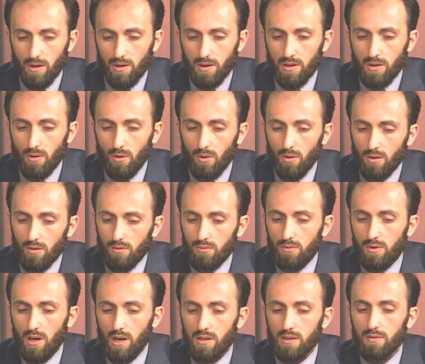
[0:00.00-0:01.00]
in all
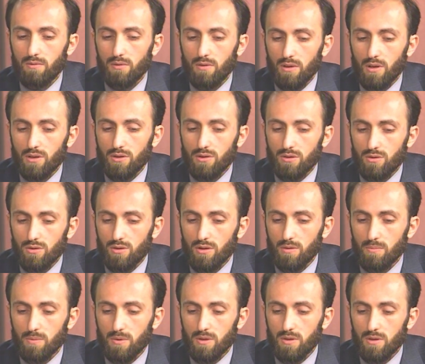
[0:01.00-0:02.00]
kind of
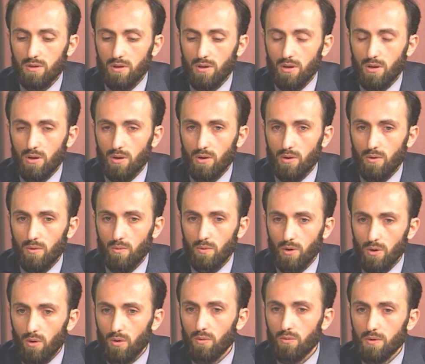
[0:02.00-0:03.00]
relationships, we
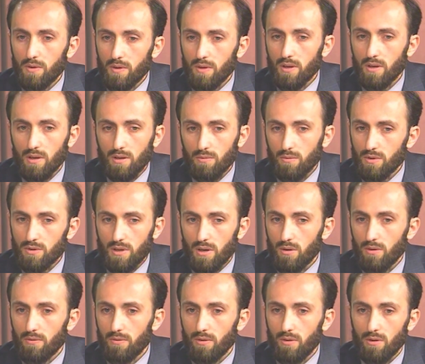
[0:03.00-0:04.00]
always think it was
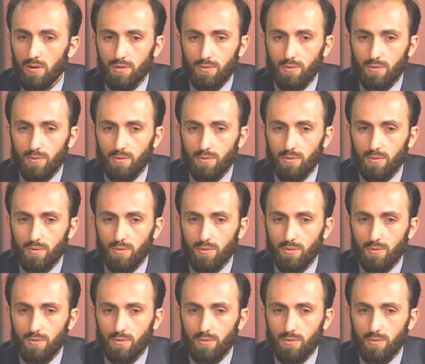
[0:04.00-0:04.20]
our fault.